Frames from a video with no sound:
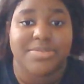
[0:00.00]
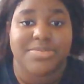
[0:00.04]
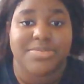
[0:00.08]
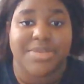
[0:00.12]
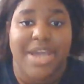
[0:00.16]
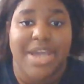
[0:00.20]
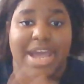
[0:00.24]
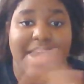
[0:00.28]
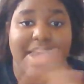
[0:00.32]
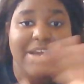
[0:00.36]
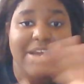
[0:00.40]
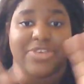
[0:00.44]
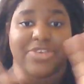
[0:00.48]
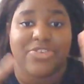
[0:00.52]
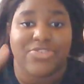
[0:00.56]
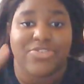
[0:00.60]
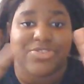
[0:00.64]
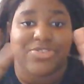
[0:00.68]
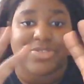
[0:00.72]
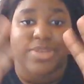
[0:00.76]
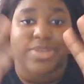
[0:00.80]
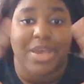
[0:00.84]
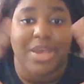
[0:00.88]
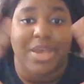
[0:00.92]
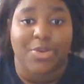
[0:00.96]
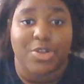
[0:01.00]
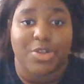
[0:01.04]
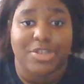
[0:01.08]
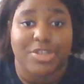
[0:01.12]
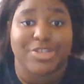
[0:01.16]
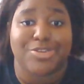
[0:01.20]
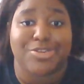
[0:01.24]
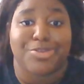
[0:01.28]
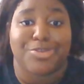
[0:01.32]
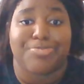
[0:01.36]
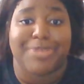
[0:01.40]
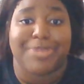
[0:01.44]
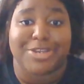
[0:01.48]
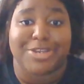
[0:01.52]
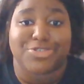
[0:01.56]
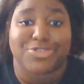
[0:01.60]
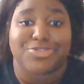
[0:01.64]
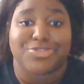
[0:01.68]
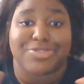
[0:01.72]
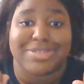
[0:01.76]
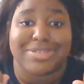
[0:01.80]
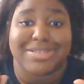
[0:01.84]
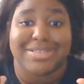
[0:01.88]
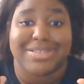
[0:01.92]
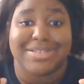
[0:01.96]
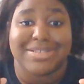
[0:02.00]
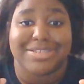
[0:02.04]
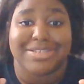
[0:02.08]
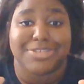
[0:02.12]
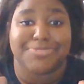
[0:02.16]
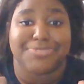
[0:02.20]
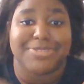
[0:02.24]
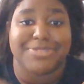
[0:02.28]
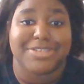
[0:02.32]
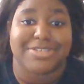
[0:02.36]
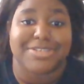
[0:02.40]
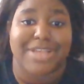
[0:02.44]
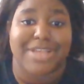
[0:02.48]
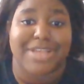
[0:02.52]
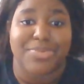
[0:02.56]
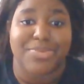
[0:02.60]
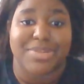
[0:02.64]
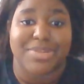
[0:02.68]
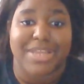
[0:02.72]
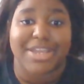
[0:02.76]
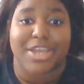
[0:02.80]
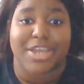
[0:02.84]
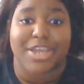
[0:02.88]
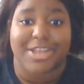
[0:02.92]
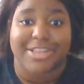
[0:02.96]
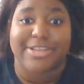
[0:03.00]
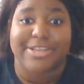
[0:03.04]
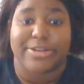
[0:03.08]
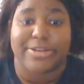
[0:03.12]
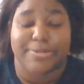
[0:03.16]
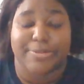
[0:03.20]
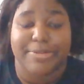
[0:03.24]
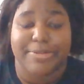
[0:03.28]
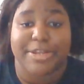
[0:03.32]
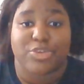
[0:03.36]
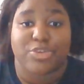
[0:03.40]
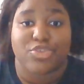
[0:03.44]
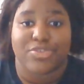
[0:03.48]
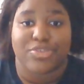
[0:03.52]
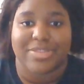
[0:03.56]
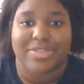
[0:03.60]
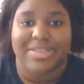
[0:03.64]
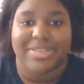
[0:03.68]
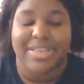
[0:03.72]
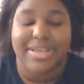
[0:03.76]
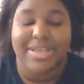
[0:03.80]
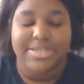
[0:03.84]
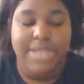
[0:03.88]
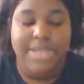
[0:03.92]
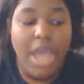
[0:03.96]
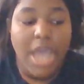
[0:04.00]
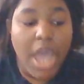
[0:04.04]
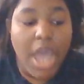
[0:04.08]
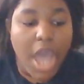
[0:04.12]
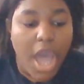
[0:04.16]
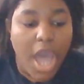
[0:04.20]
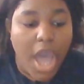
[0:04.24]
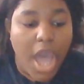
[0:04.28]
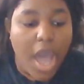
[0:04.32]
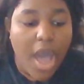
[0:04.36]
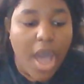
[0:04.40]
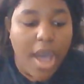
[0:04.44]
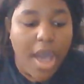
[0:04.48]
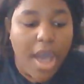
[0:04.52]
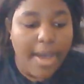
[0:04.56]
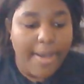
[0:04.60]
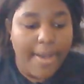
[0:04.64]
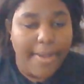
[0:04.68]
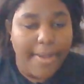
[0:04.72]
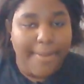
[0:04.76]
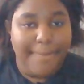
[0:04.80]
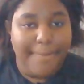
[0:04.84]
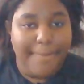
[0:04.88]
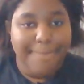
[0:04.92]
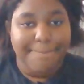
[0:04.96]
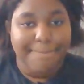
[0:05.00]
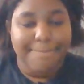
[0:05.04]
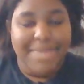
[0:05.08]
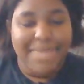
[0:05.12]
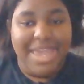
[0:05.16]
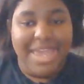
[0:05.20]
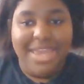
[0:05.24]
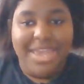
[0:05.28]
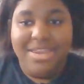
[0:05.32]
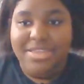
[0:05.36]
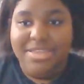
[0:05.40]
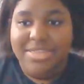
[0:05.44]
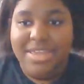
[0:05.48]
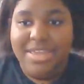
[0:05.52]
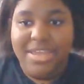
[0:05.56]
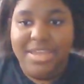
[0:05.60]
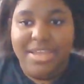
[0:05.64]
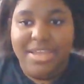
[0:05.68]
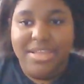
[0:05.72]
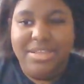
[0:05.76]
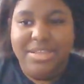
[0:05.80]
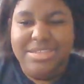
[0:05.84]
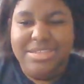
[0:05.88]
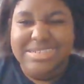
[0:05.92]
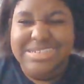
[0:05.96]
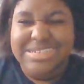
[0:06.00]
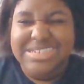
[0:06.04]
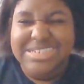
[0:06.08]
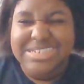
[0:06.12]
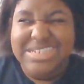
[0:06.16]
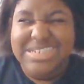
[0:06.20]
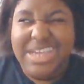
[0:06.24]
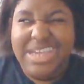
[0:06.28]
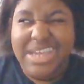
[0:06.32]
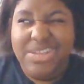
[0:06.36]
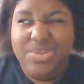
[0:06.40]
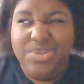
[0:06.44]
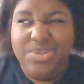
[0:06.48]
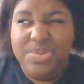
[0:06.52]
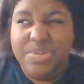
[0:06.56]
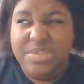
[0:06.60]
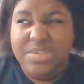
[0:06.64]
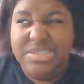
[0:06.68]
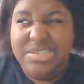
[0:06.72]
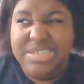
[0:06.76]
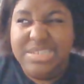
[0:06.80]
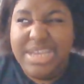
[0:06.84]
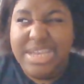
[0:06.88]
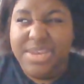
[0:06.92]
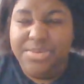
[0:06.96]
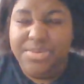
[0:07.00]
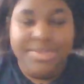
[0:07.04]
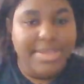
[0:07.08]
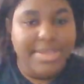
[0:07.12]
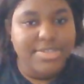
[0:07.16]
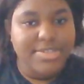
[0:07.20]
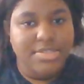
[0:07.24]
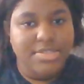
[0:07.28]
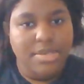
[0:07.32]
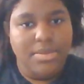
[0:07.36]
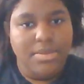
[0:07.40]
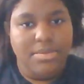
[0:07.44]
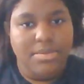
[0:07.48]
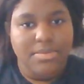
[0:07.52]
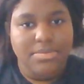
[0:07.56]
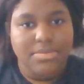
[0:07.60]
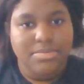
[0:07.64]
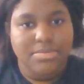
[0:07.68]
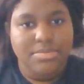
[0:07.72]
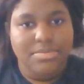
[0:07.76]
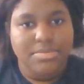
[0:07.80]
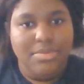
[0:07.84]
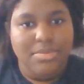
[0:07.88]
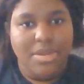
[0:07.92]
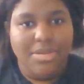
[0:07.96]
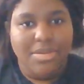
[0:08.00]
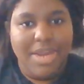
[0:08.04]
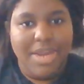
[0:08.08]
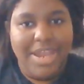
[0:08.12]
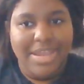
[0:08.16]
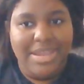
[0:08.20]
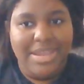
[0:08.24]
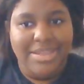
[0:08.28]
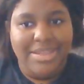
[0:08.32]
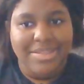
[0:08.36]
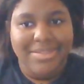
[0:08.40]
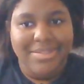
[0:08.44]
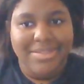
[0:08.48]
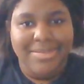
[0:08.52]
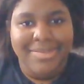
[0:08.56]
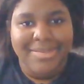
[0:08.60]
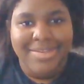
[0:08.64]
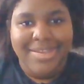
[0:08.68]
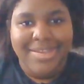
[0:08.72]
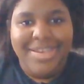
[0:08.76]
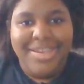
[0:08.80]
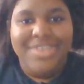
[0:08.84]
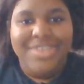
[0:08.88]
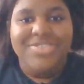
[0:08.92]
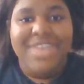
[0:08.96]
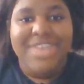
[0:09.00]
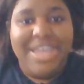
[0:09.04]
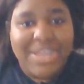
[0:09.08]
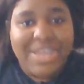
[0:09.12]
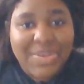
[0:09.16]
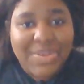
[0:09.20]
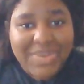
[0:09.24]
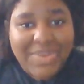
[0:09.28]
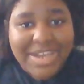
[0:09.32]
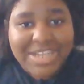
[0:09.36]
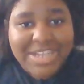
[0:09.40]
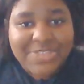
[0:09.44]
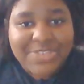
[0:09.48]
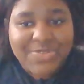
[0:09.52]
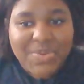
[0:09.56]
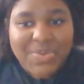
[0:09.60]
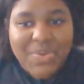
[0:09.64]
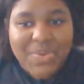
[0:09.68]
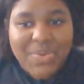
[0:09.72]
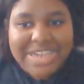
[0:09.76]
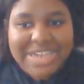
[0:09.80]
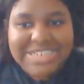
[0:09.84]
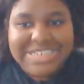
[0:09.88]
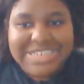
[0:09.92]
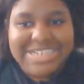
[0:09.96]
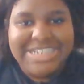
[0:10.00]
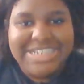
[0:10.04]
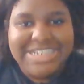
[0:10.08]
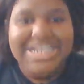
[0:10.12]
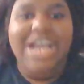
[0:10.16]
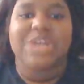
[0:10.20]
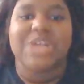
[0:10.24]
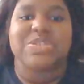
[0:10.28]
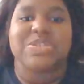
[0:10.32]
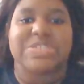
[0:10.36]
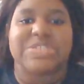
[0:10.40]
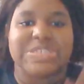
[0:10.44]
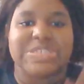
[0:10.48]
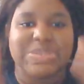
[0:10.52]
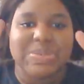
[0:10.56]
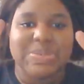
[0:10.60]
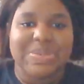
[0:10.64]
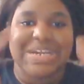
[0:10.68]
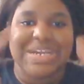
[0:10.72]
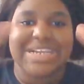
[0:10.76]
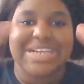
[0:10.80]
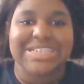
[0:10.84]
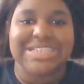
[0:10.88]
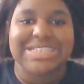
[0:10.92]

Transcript: has a clearer picture than this, because I would like a clearer picture than this. Anything? I don't think so. All right. Thank you guys for watching. I'll see you guys